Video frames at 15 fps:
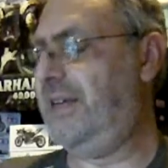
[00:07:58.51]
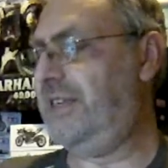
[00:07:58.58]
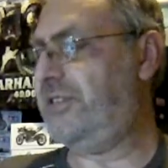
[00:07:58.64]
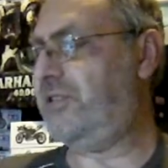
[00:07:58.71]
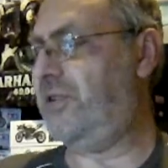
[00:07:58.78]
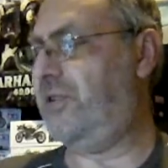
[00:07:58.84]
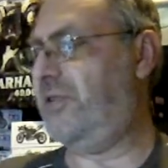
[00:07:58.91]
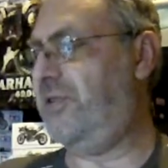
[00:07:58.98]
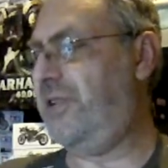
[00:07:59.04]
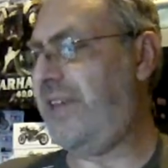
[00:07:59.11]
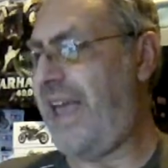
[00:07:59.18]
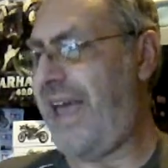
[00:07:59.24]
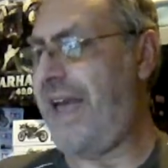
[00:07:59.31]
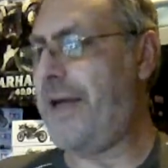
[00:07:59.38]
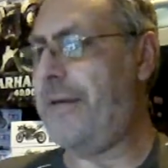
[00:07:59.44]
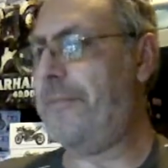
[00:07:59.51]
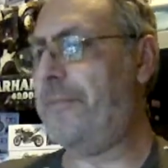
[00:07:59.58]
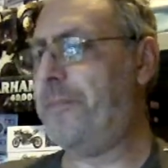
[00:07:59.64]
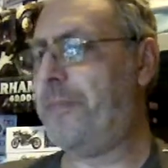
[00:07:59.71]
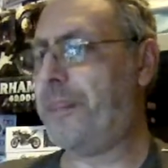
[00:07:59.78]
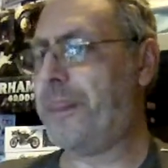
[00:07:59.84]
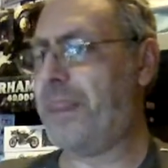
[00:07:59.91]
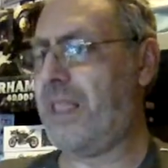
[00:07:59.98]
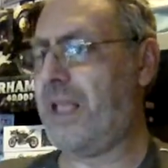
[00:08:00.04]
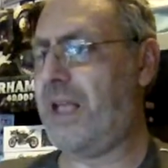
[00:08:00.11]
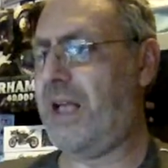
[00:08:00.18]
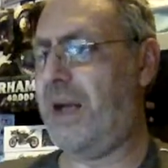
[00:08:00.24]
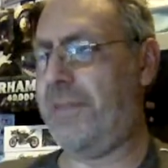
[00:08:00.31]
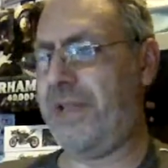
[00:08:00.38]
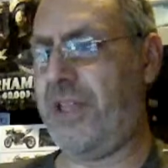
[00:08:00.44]
So yeah,
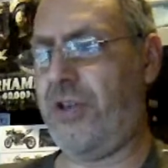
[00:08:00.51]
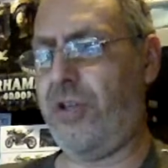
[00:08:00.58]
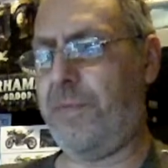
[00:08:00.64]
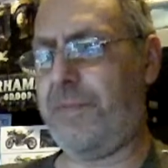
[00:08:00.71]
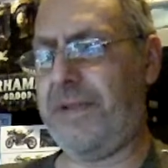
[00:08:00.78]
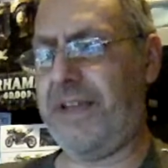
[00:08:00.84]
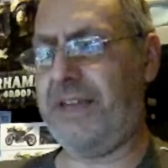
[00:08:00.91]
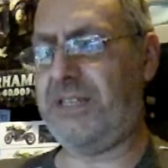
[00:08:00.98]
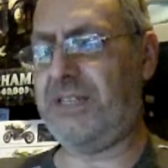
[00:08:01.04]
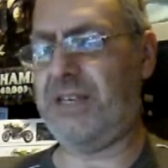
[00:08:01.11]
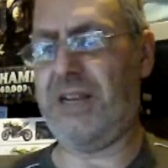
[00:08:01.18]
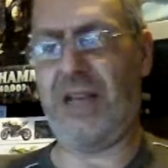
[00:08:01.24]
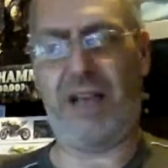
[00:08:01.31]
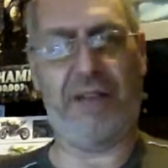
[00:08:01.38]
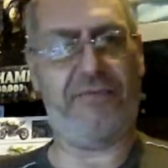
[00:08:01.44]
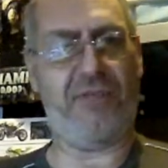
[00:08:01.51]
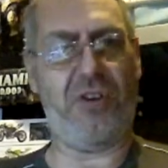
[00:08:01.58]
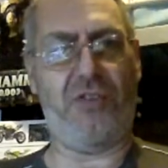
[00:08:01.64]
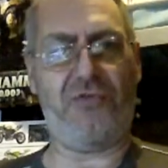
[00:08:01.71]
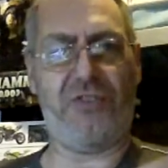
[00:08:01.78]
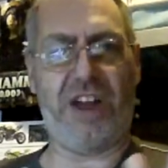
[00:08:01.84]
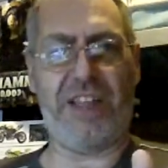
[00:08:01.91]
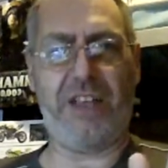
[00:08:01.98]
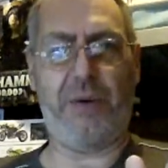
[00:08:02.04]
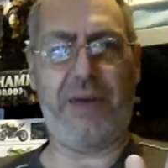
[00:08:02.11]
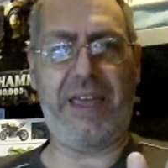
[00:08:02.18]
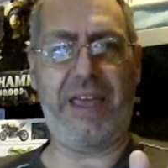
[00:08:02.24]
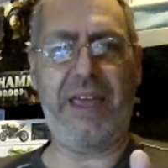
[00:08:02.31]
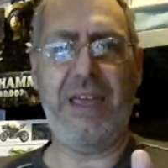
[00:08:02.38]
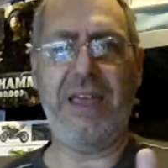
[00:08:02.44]
I'm good place, I've not run
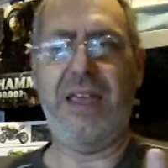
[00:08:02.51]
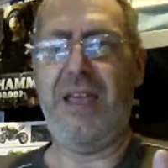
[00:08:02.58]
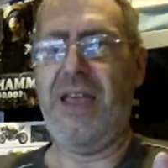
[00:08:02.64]
away.